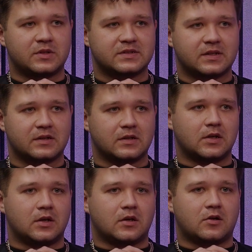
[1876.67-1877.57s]
the
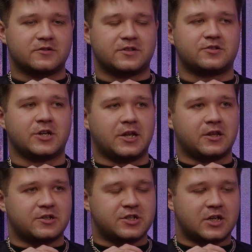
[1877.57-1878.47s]
constant training in
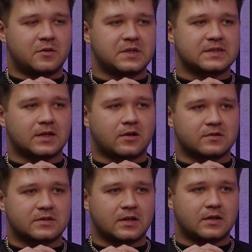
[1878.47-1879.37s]
the gym. It's the
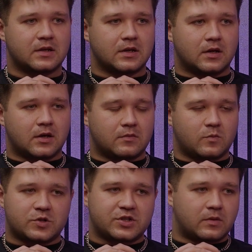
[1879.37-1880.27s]
constant
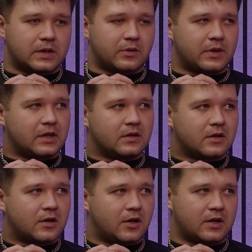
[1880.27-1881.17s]
watching what you eat,
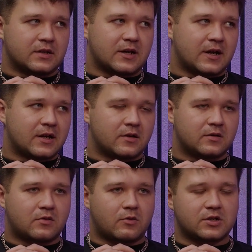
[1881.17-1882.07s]
your diet,
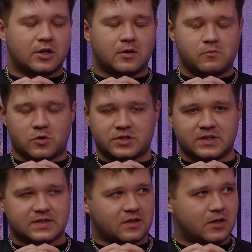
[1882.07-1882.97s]
watching
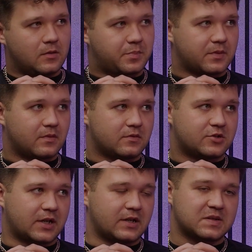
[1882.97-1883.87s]
your sleep,
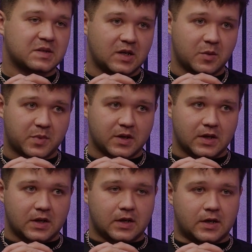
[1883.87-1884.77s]
tracking your sleep,
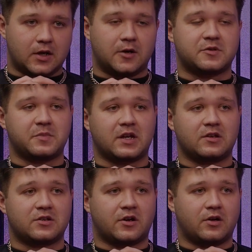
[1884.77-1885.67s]
just making
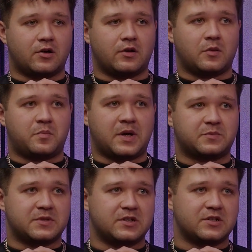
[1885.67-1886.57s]
sure you're in the
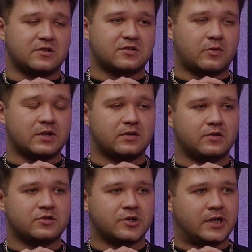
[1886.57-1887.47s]
best position. So when you
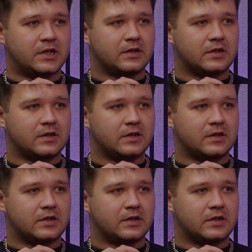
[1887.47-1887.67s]
do train